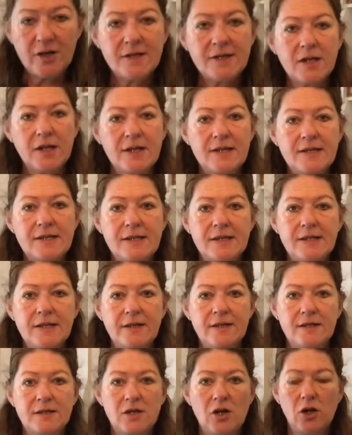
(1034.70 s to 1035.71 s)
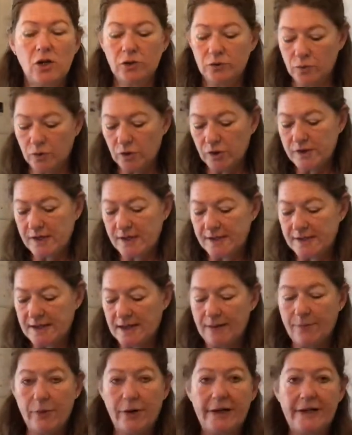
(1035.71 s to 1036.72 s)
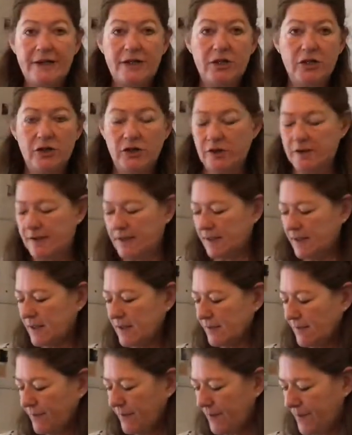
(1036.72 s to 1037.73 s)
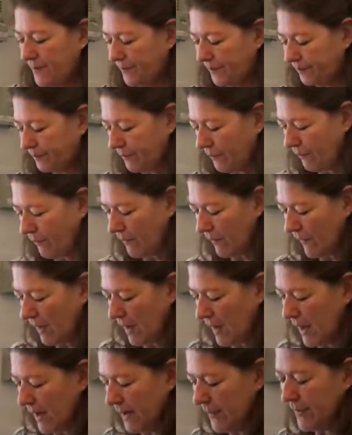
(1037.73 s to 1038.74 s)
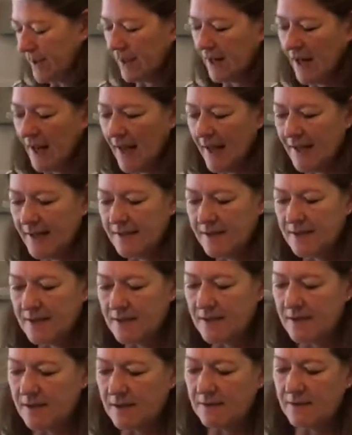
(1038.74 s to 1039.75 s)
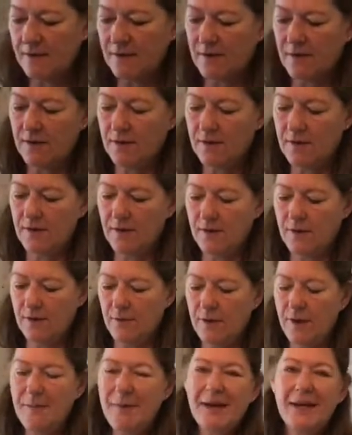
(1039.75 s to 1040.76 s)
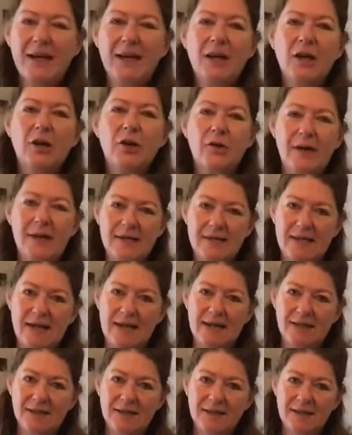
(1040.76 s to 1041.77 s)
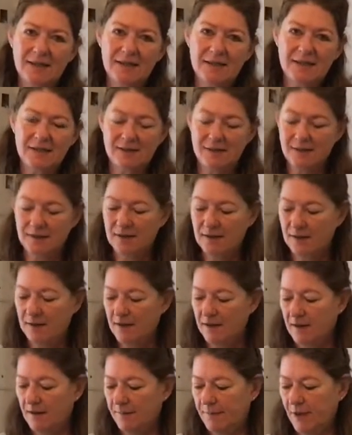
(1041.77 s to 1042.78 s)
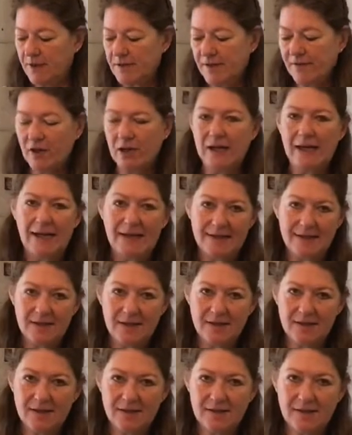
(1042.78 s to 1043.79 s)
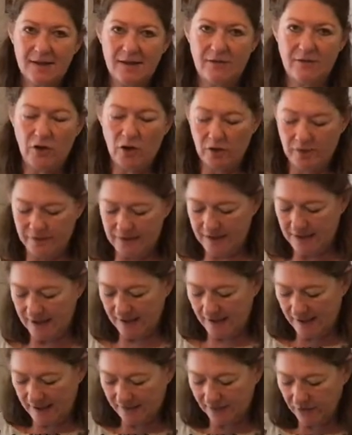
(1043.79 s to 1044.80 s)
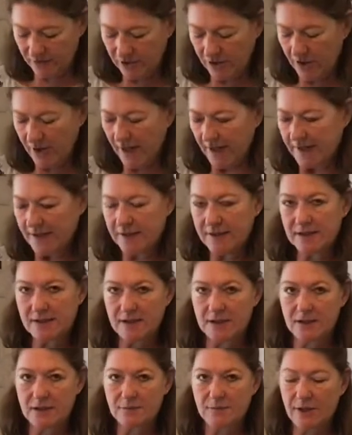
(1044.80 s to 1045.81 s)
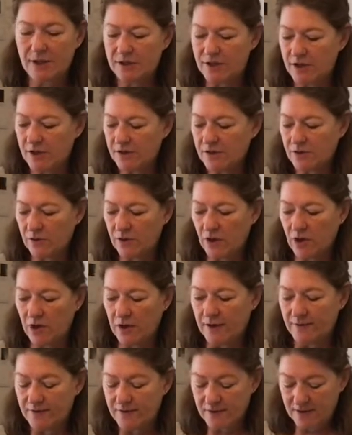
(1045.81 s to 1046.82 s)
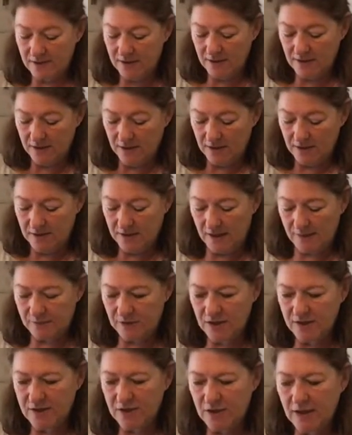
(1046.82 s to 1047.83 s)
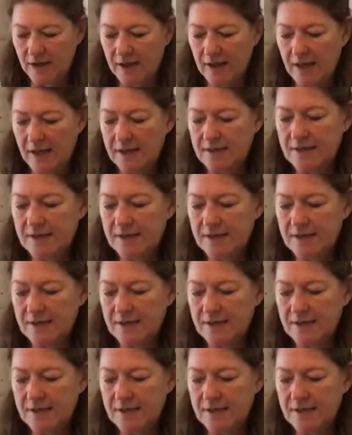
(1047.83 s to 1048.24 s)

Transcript: is going to sit in this cold water until I'm ready to use it. And then we're going to add, we're not making a Greek salad because I've got lettuce involved here, and I've got no onions and tomatoes or olives. So I'm just doing a